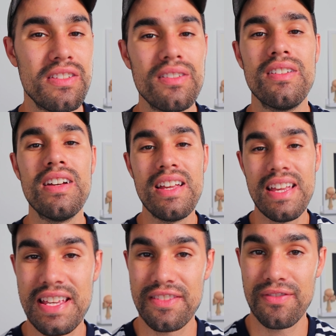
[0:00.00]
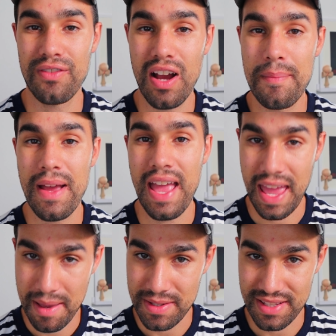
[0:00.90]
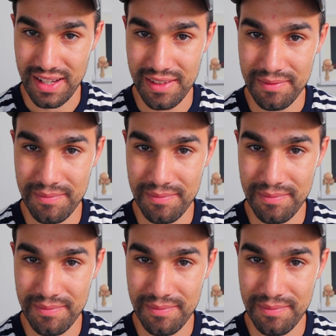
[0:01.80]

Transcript: do is from Amazon.